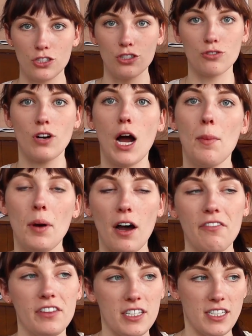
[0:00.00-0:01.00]
to drop
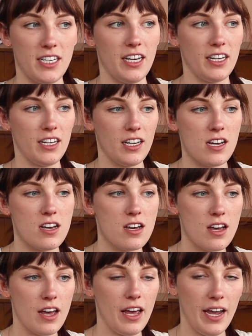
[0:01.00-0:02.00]
off the sink
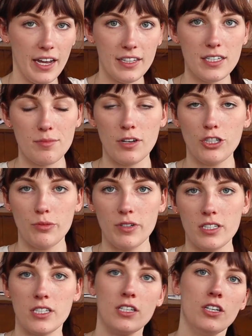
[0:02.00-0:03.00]
and these
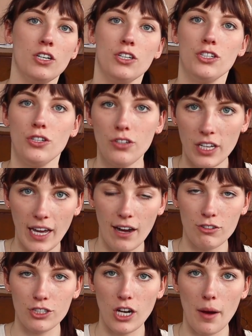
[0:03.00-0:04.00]
measurements to the
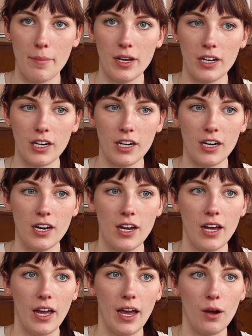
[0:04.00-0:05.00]
countertop maker,
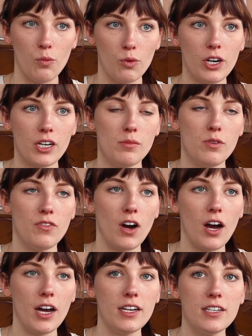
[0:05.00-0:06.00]
and we're gonna move
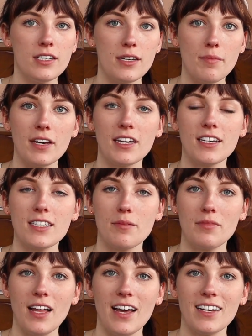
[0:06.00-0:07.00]
on to making
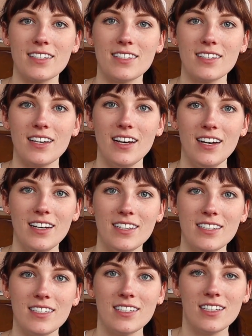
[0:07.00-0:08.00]
some legs,
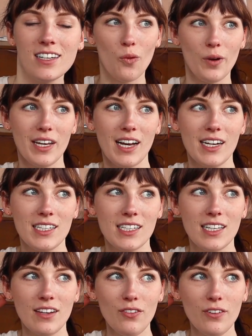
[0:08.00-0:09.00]
cause we got a
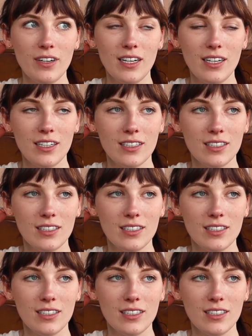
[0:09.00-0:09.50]
delivery.